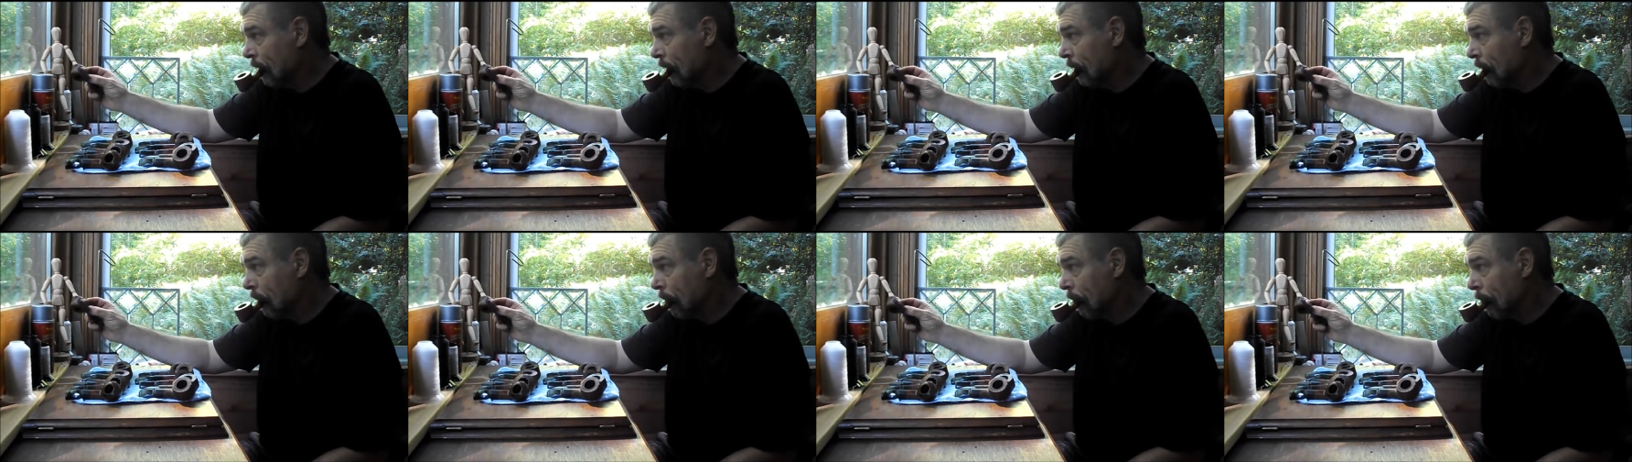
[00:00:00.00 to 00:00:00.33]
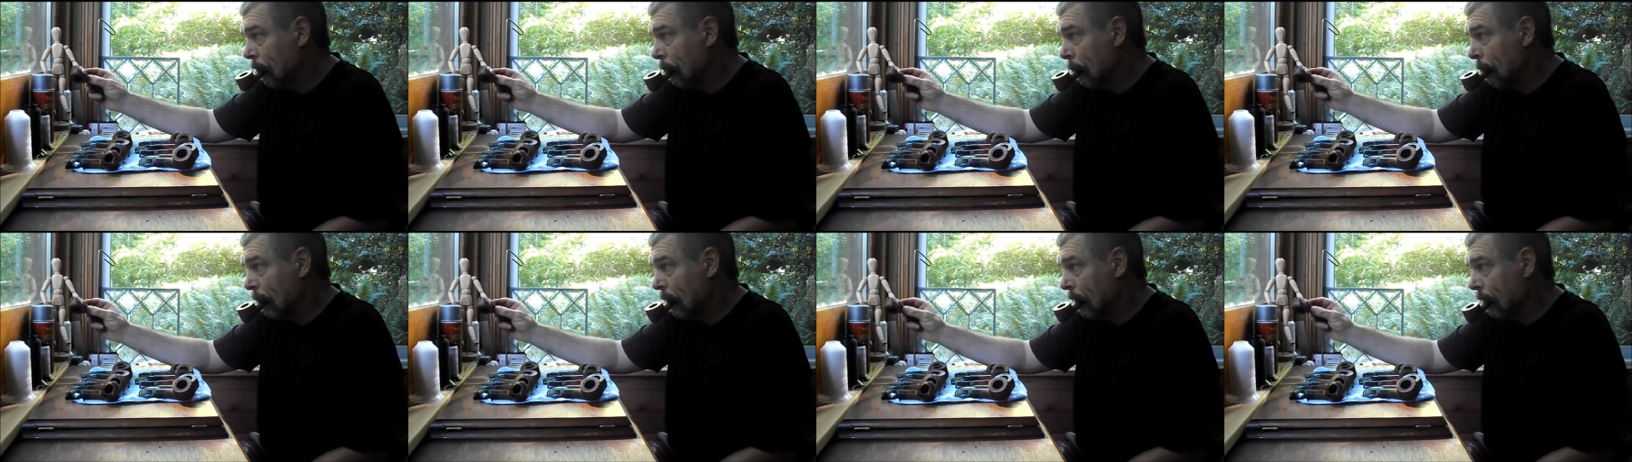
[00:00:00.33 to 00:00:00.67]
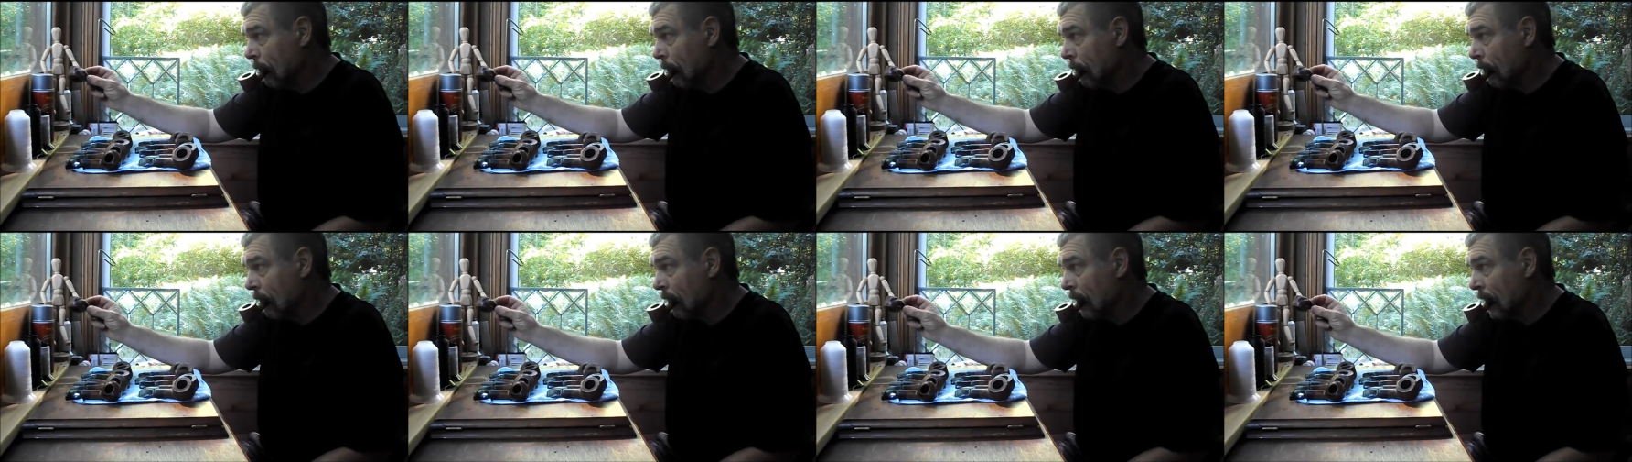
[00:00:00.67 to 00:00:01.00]

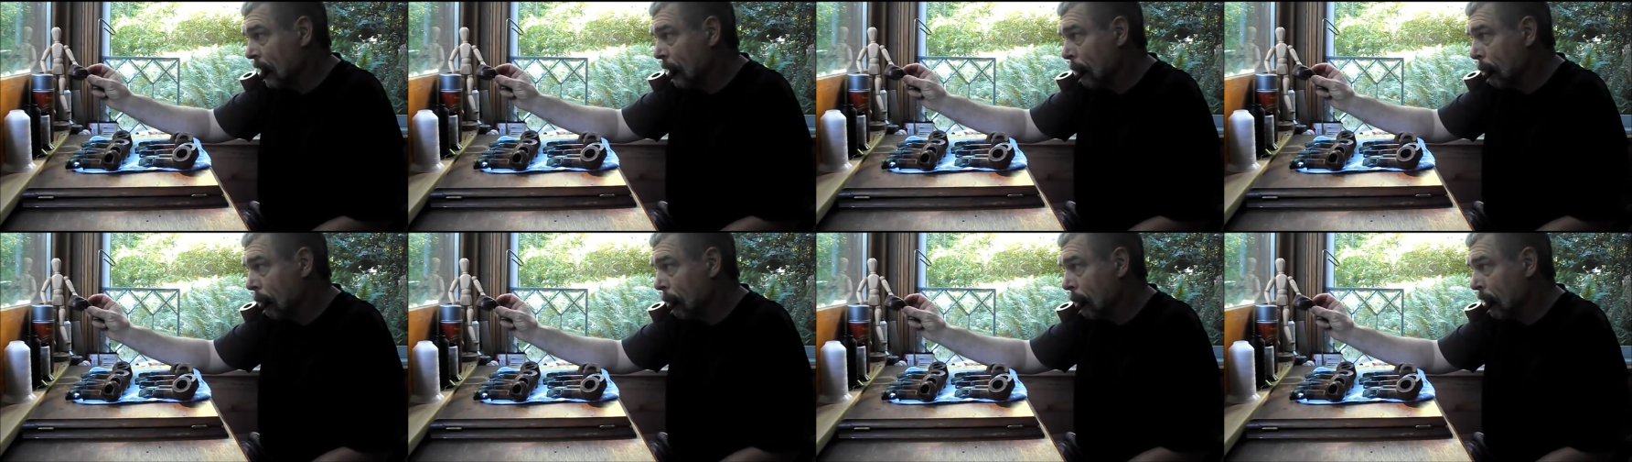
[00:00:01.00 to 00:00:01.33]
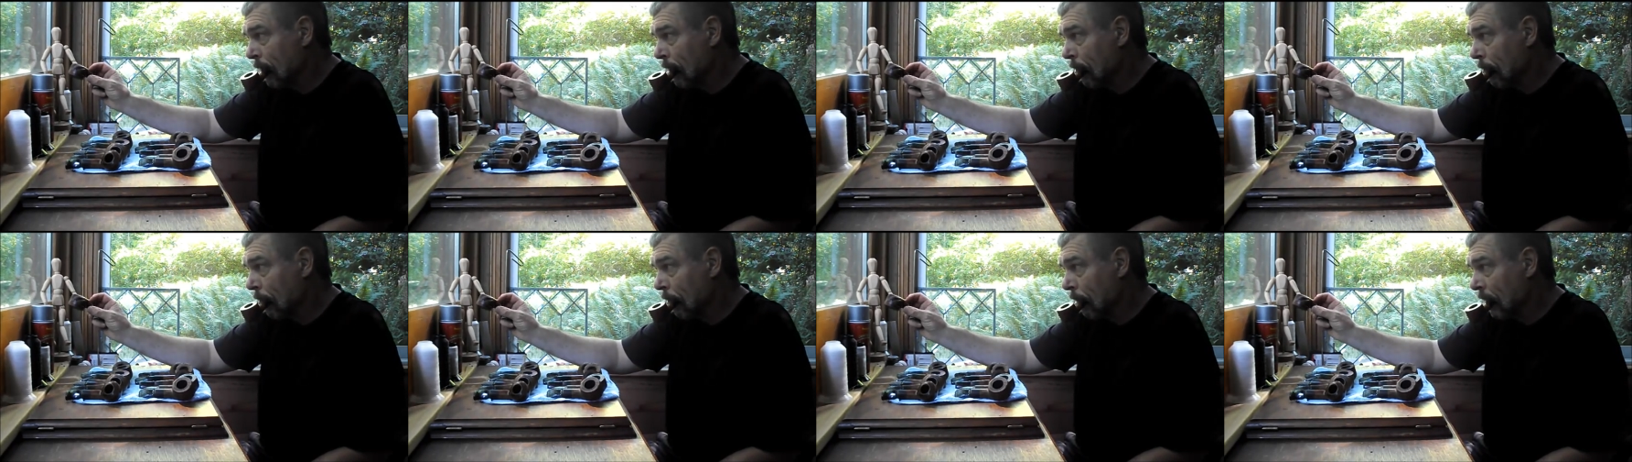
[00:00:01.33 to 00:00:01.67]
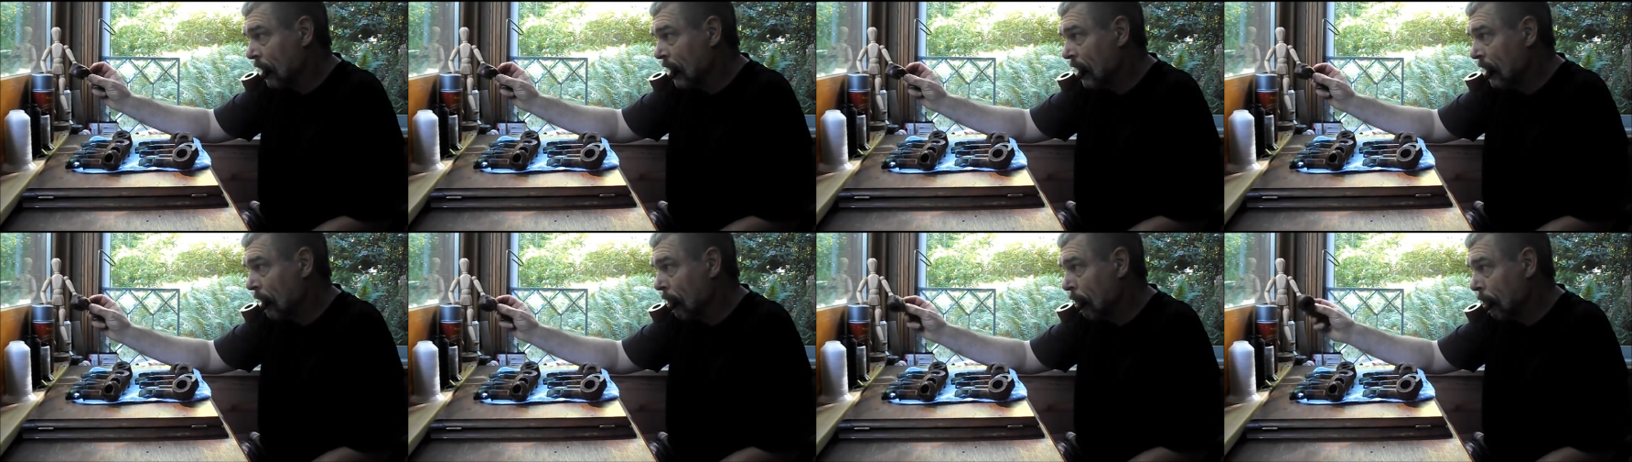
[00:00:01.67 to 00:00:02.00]
CustomBilt type
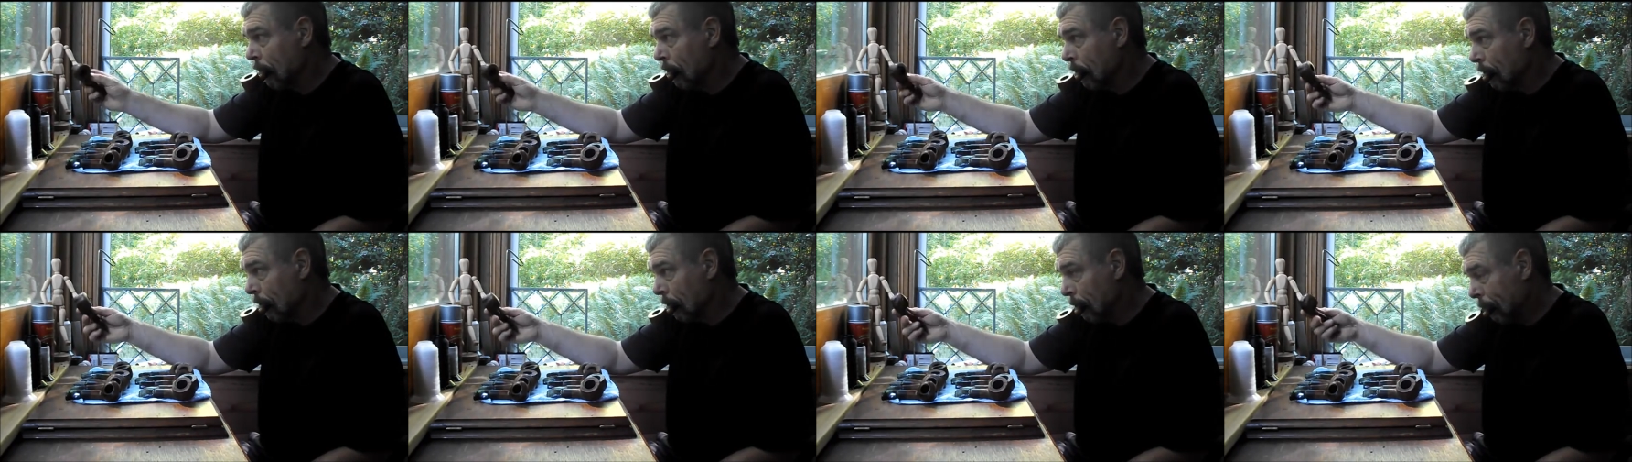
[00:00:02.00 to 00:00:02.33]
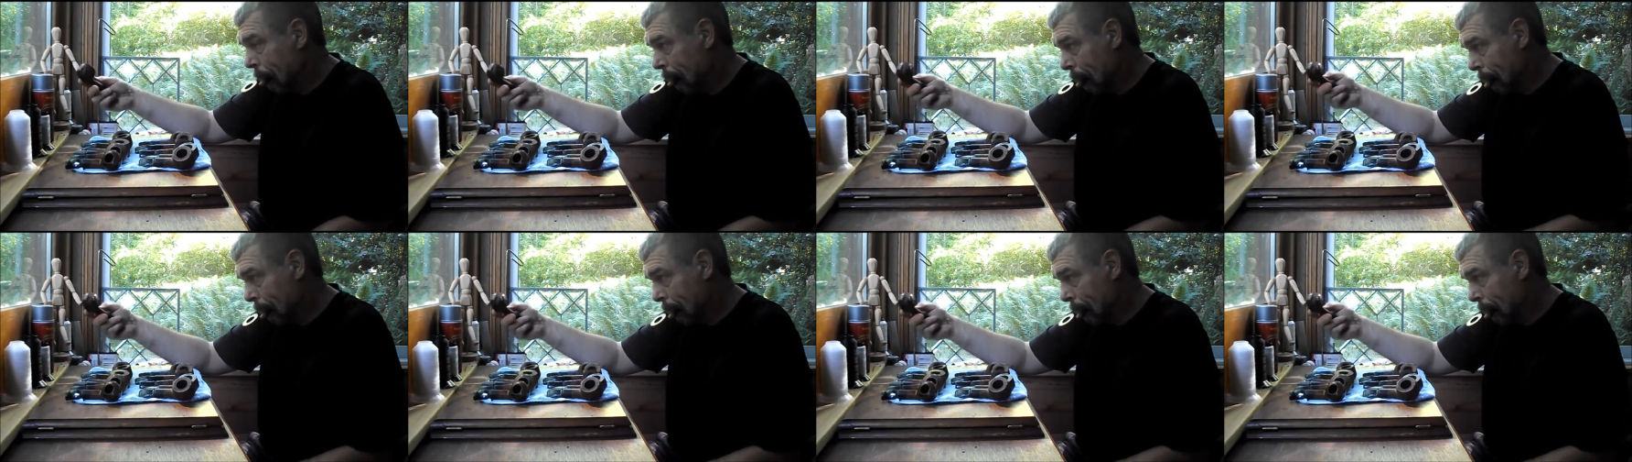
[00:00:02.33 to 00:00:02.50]
rustication.